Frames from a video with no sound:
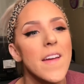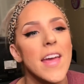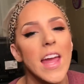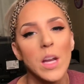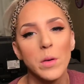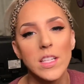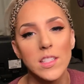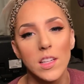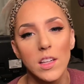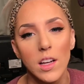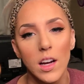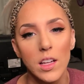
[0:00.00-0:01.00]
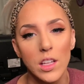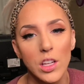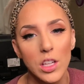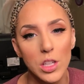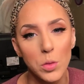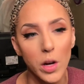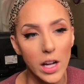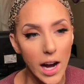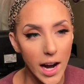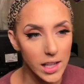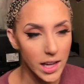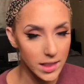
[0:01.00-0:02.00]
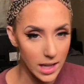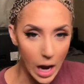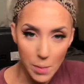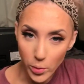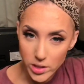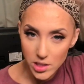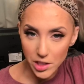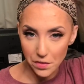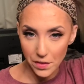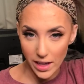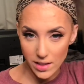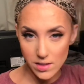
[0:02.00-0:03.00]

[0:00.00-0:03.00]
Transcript: Anyways, you want to highlight the high points of your face.